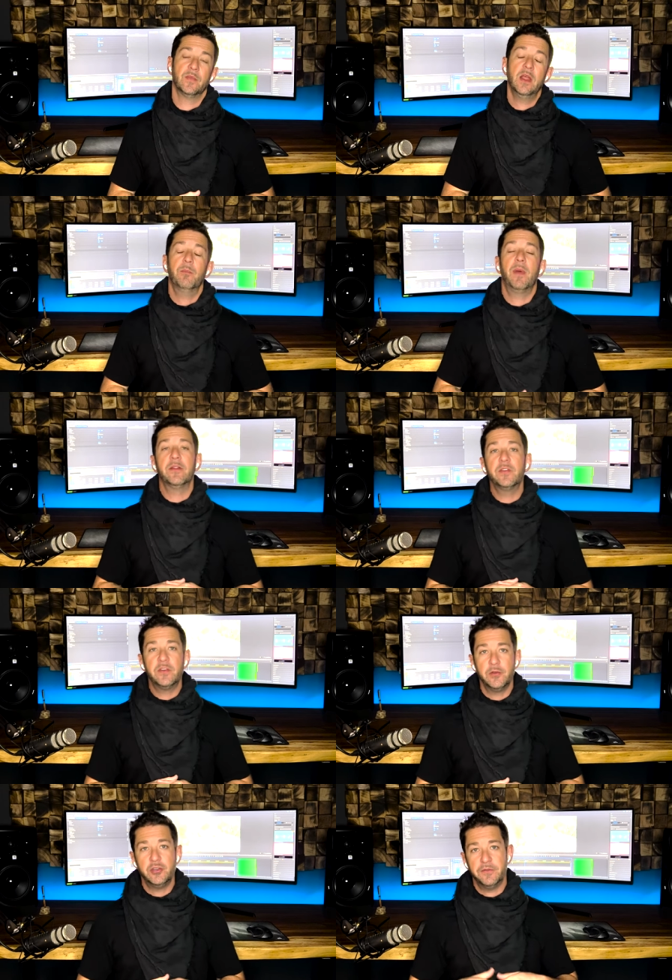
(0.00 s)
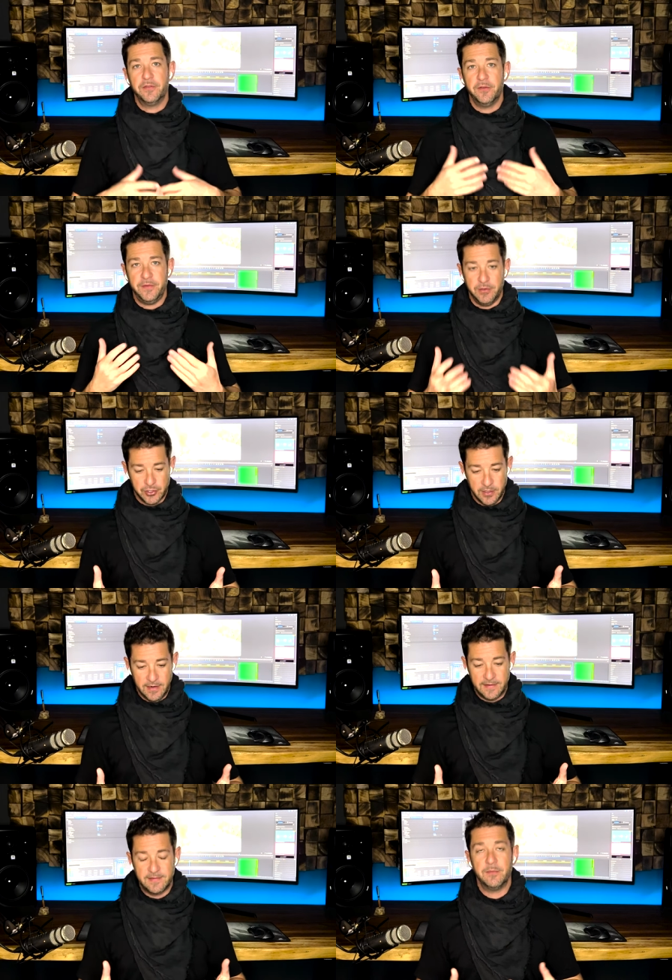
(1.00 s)
My other solution for the future
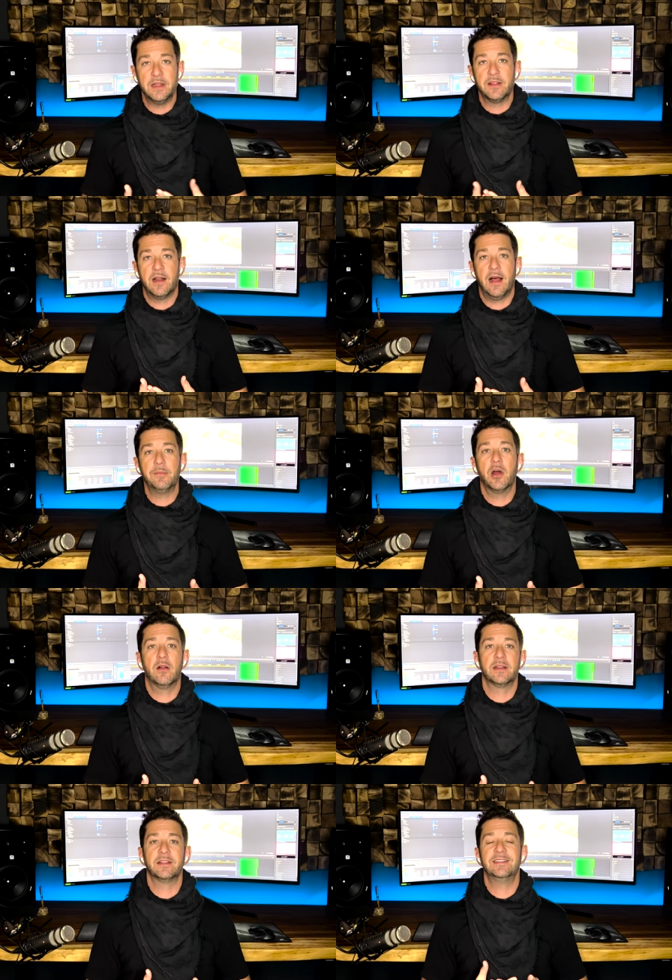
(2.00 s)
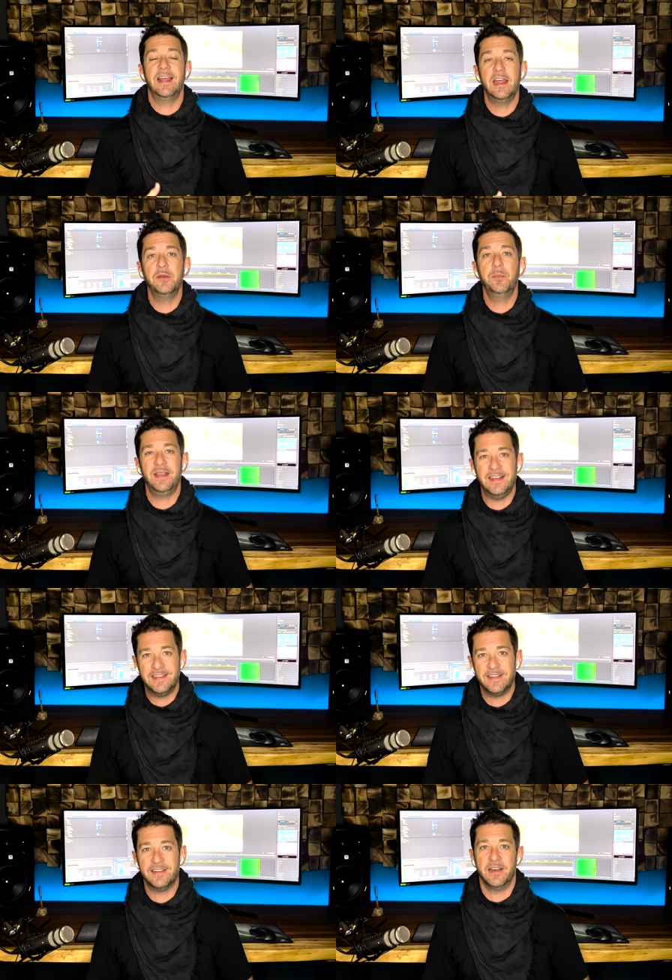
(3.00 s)
is something that I'm calling the 10
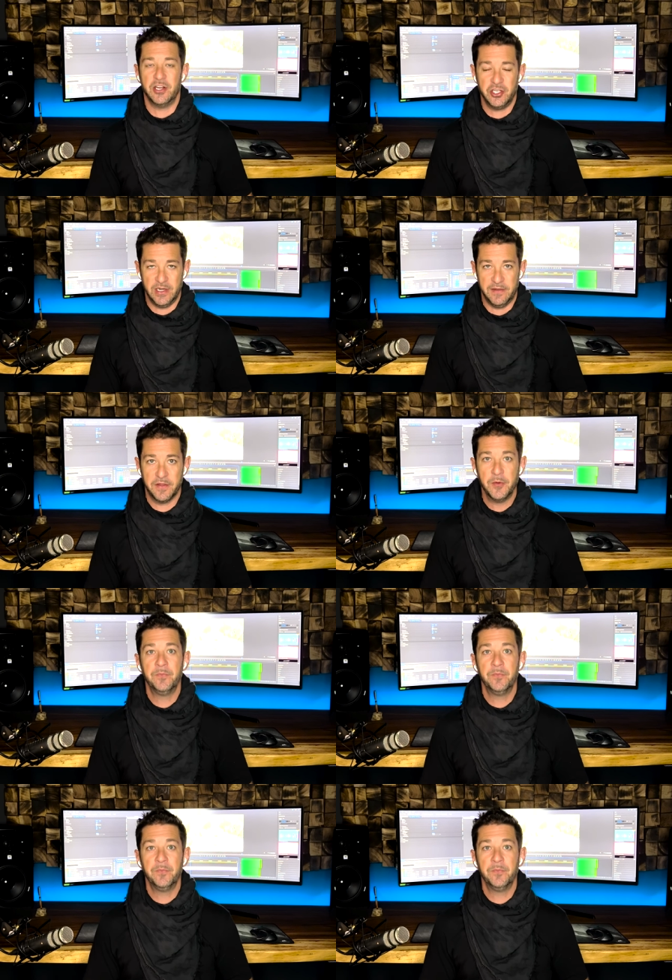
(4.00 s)
Pieces Initiative.